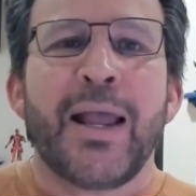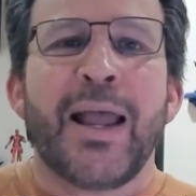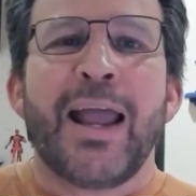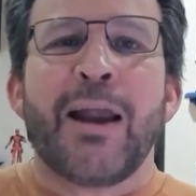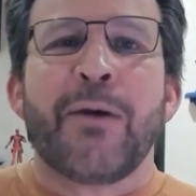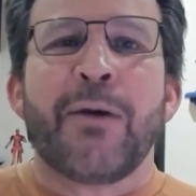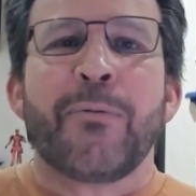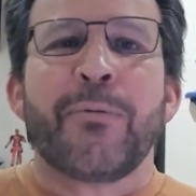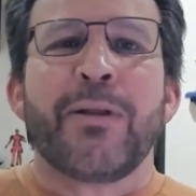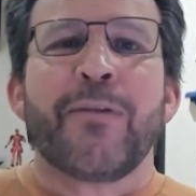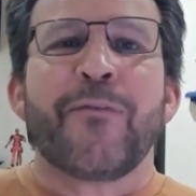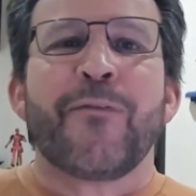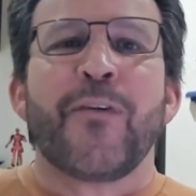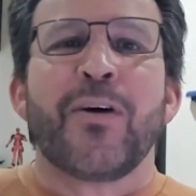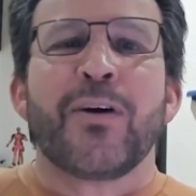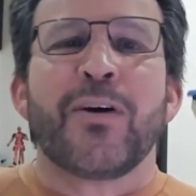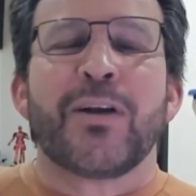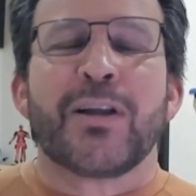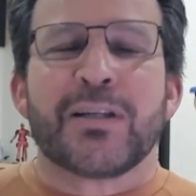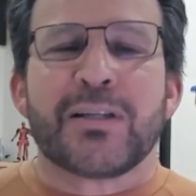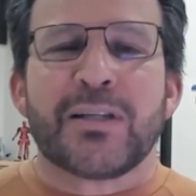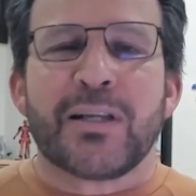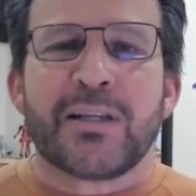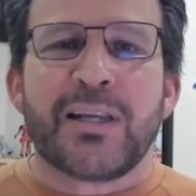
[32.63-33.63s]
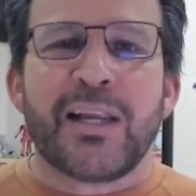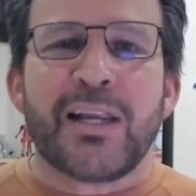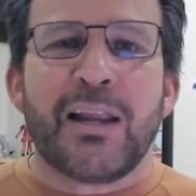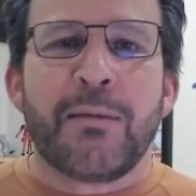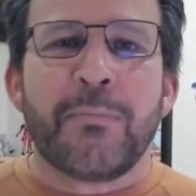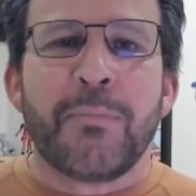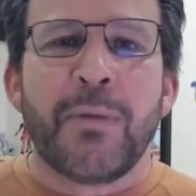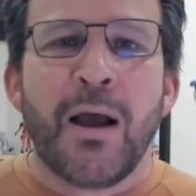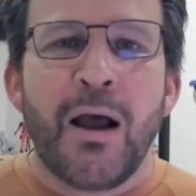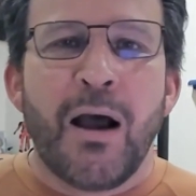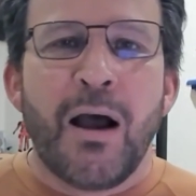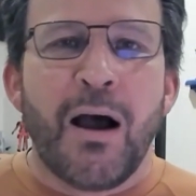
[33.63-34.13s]
and refocus the
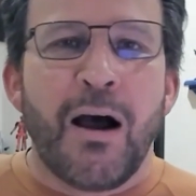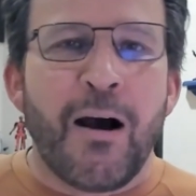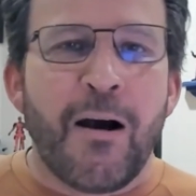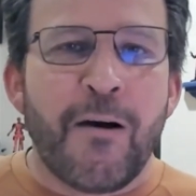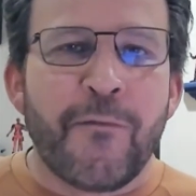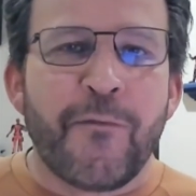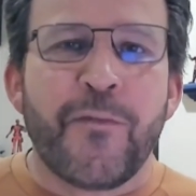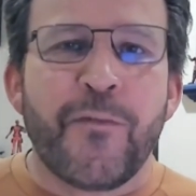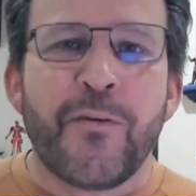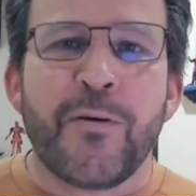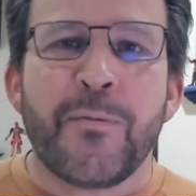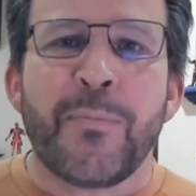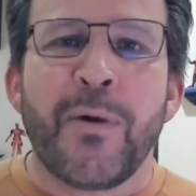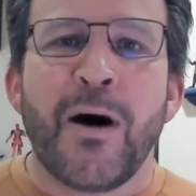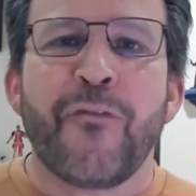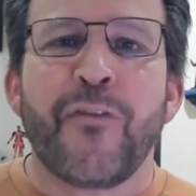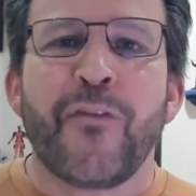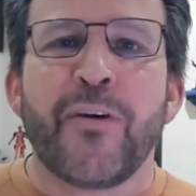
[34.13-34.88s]
team on football